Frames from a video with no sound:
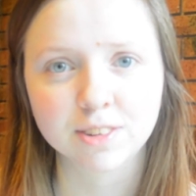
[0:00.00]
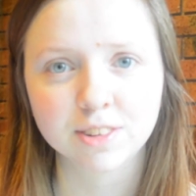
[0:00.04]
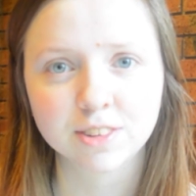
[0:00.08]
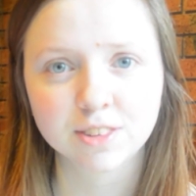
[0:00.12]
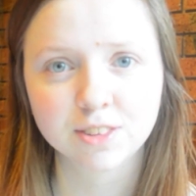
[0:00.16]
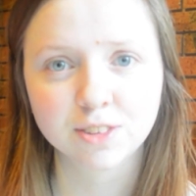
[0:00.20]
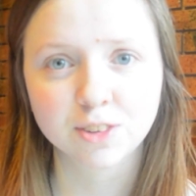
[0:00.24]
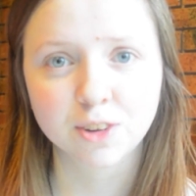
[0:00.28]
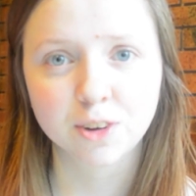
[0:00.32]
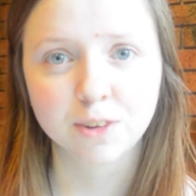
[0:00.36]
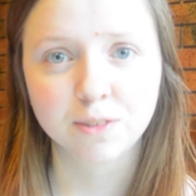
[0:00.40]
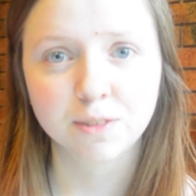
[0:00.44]

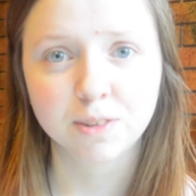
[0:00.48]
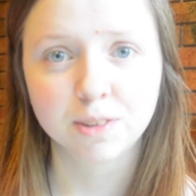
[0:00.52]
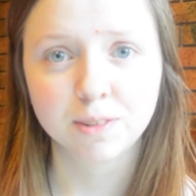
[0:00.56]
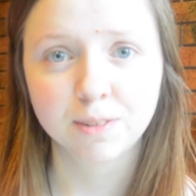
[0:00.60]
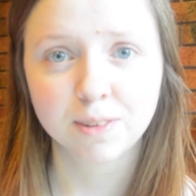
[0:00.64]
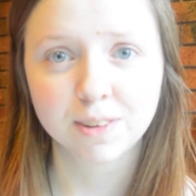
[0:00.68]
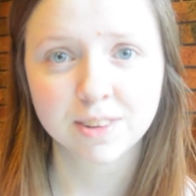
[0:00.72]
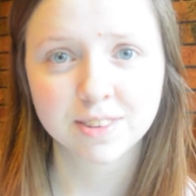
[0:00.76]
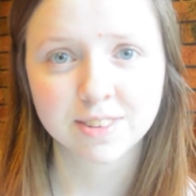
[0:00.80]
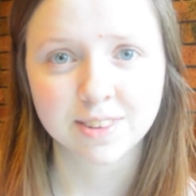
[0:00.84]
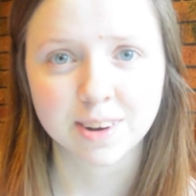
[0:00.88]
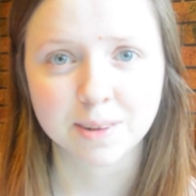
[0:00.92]
so for the
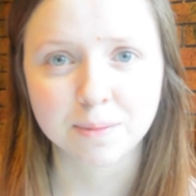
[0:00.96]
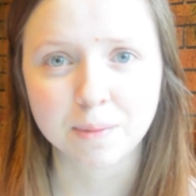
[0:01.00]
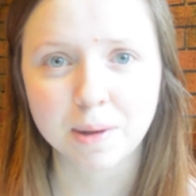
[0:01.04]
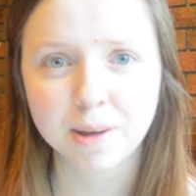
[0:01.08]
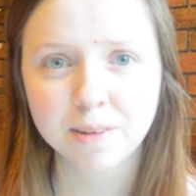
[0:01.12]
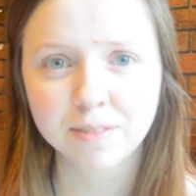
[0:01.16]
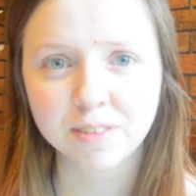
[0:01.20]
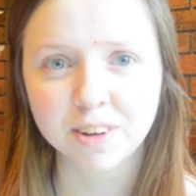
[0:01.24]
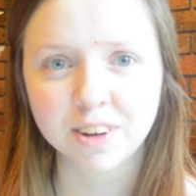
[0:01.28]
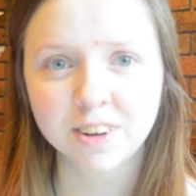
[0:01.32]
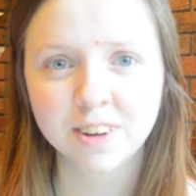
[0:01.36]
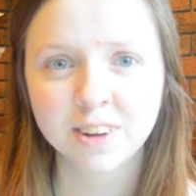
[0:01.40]
first time
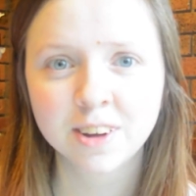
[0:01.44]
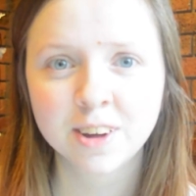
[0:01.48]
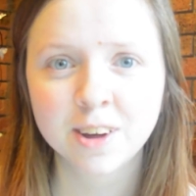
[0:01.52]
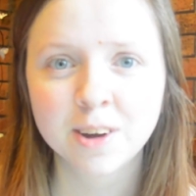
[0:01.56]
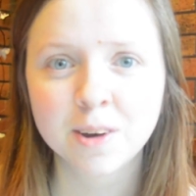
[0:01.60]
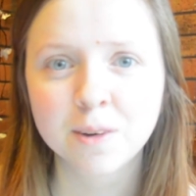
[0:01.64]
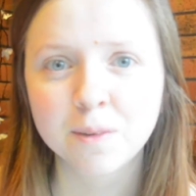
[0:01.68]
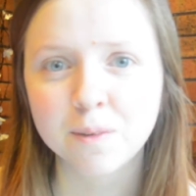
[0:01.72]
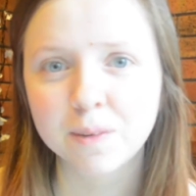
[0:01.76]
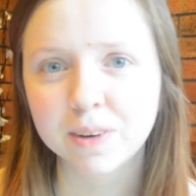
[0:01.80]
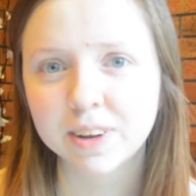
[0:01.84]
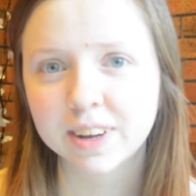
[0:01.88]
ever
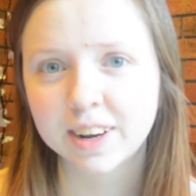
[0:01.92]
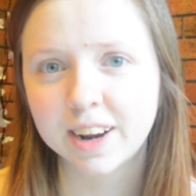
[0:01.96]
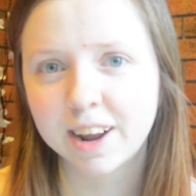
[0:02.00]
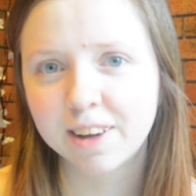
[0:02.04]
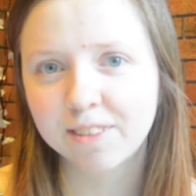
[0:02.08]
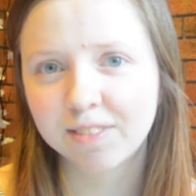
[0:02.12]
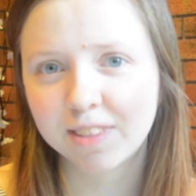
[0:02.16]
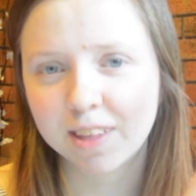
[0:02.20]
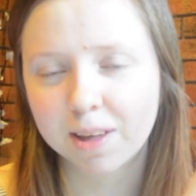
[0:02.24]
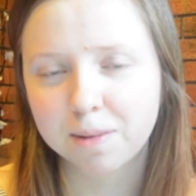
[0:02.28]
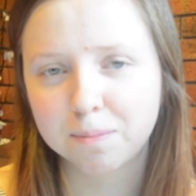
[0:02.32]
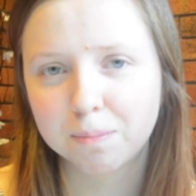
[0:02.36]
we're gonna
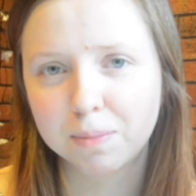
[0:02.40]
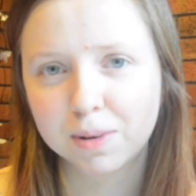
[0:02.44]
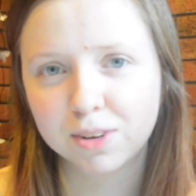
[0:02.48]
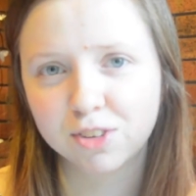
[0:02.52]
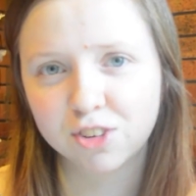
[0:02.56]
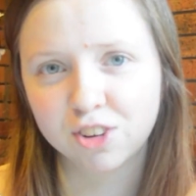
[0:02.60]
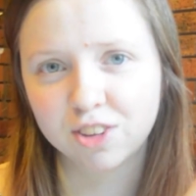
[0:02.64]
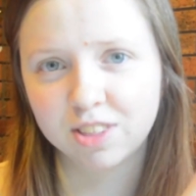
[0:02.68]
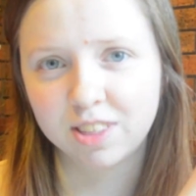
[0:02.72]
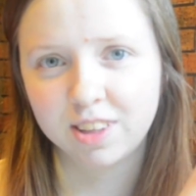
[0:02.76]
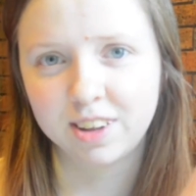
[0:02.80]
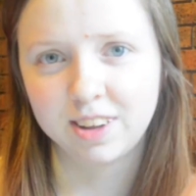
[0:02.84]
have that
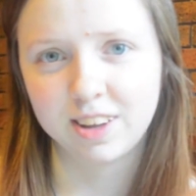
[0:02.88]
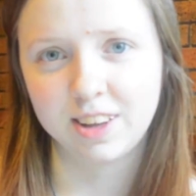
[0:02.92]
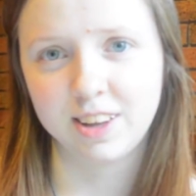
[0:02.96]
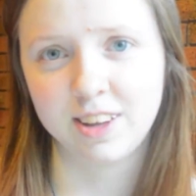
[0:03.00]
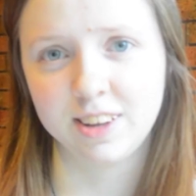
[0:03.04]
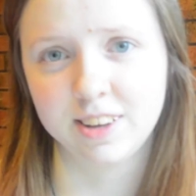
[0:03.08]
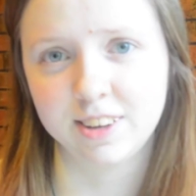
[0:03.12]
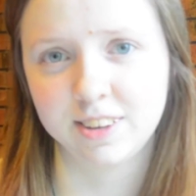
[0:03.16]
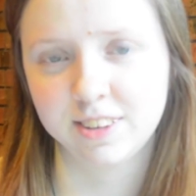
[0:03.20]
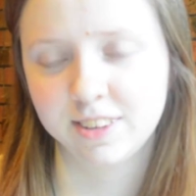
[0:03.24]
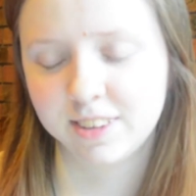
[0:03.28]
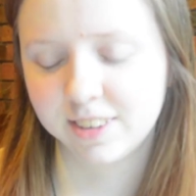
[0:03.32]
picture thing
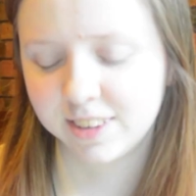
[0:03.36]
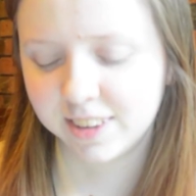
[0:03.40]
here.